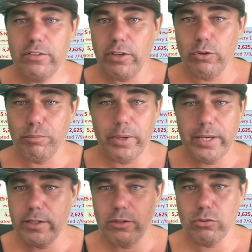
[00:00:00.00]
Sell your
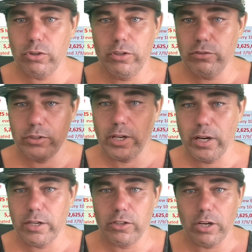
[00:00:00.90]
bike, your toys, your
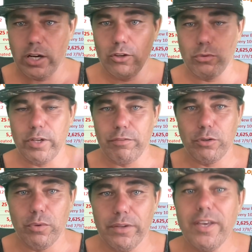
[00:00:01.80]
car, your house, whatever
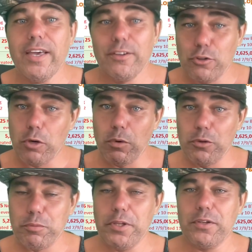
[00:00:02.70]
you want to go
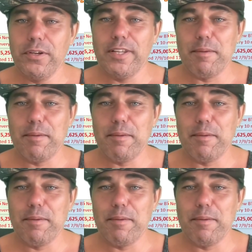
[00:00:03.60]
on to Bitcoin?